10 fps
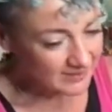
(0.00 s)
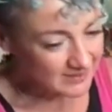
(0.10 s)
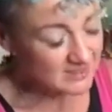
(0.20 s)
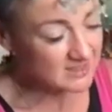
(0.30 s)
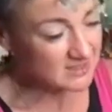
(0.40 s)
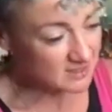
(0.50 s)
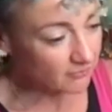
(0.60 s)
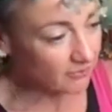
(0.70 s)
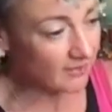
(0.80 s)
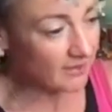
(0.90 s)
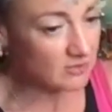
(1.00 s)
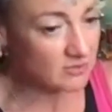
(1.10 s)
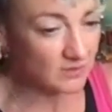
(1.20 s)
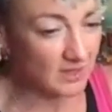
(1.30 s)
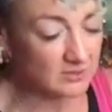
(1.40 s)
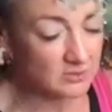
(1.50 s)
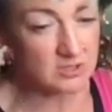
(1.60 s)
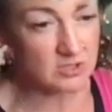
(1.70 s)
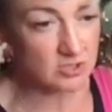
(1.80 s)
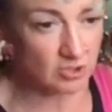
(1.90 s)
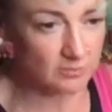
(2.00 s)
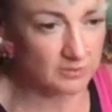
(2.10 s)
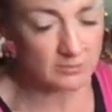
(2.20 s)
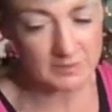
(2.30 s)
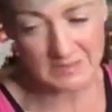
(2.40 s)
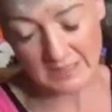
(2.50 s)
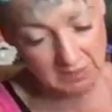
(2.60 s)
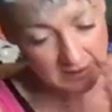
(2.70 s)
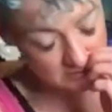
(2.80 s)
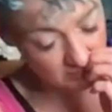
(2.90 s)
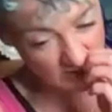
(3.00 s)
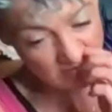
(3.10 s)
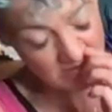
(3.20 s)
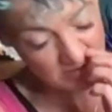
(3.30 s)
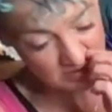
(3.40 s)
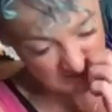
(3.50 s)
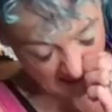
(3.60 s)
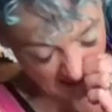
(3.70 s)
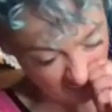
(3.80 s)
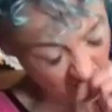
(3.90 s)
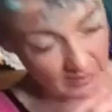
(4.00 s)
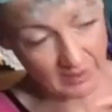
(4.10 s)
It's the stuff that they use for that. So it's super, super sticky. It's really, really good stuff.